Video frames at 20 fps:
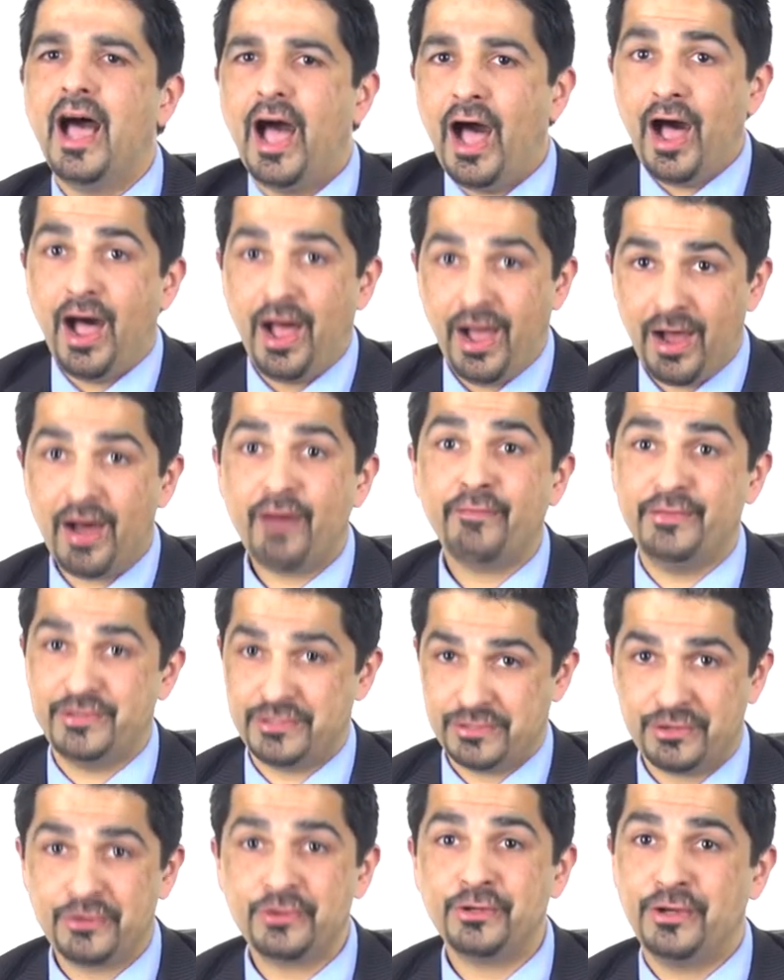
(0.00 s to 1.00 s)
A half
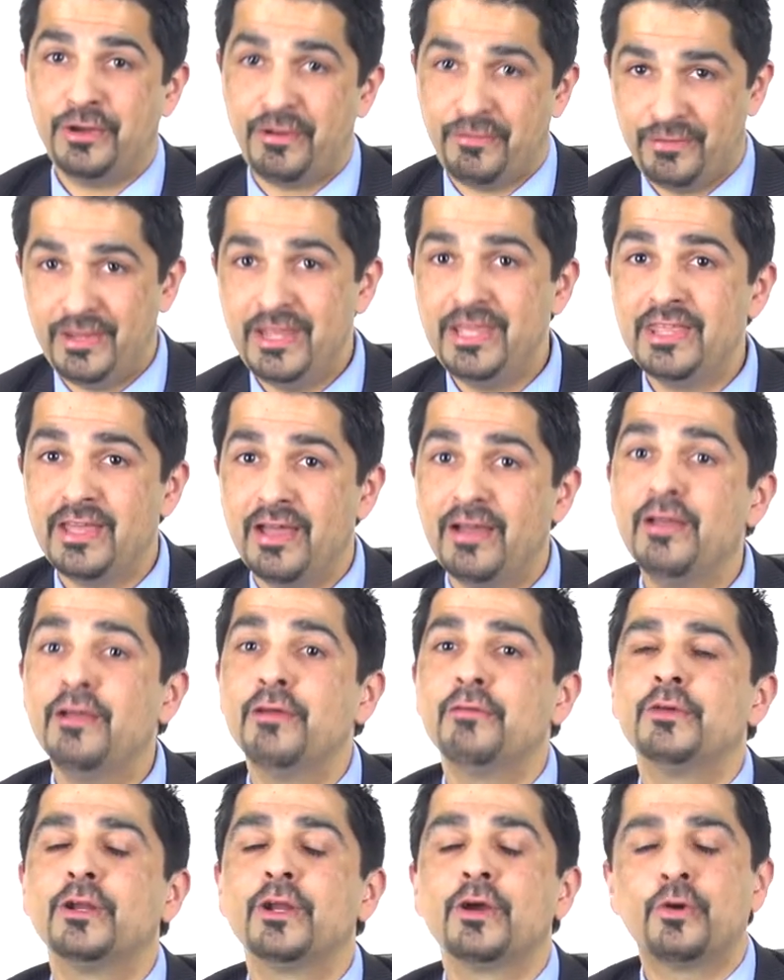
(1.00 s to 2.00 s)
isn't good enough either,
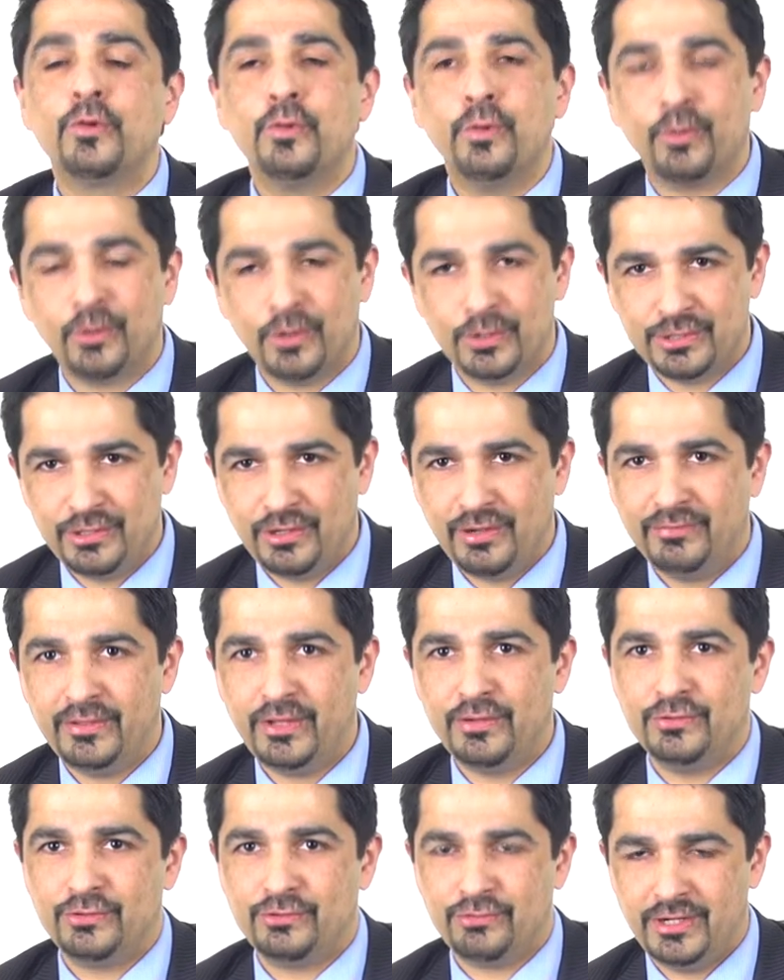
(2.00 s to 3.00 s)
but a quarter of
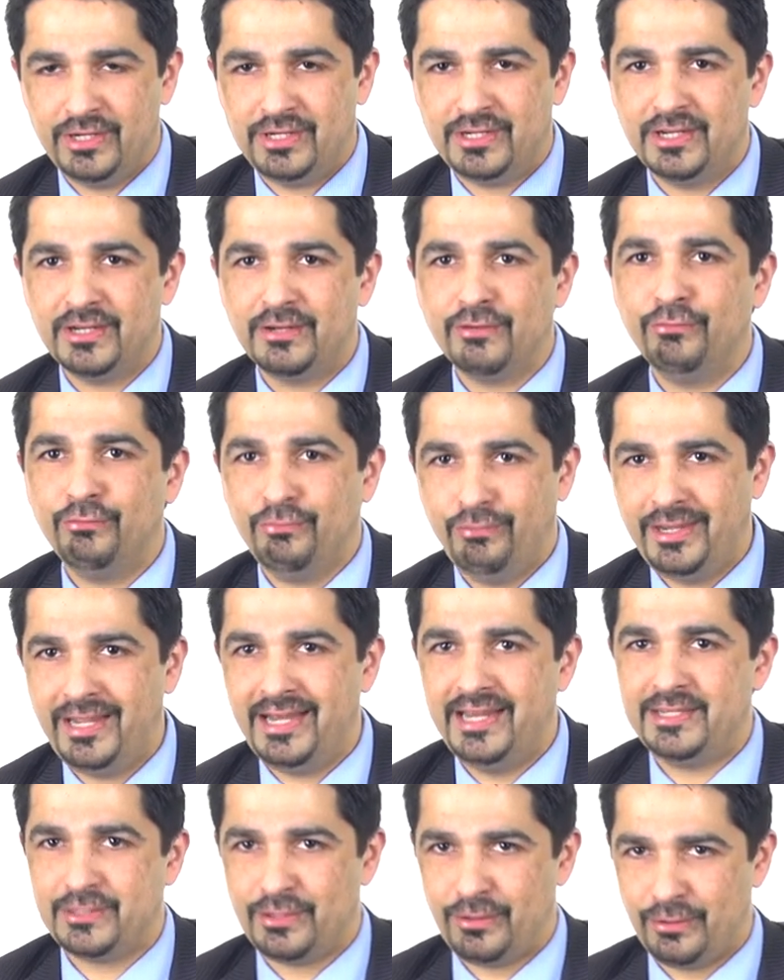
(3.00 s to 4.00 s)
those treated
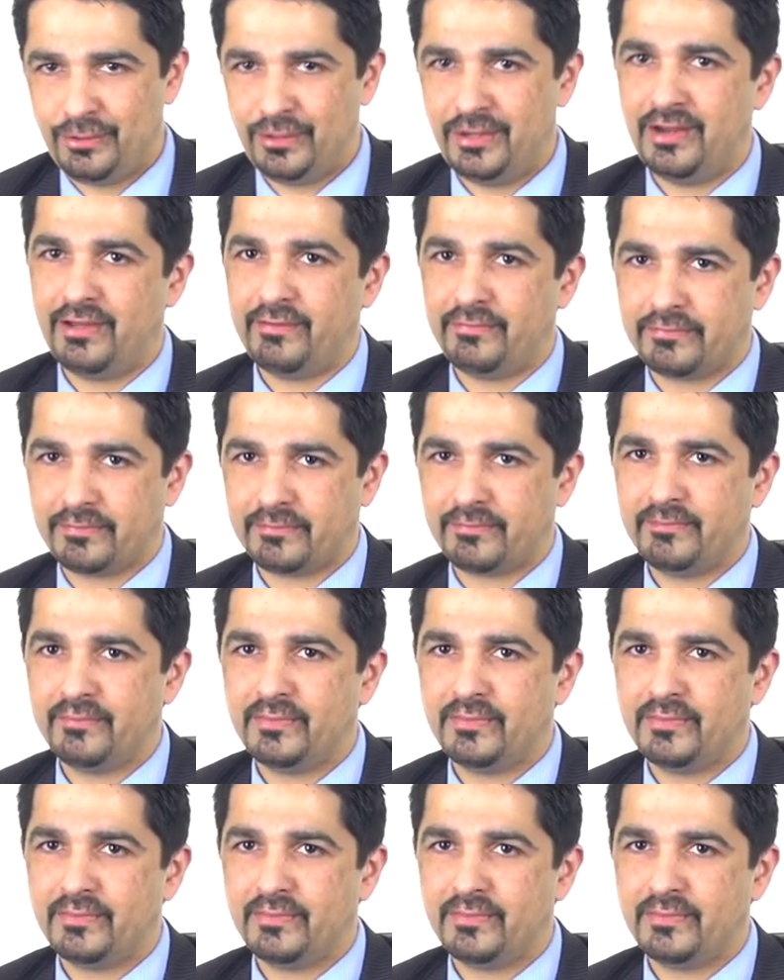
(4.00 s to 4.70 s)
really isn't good enough.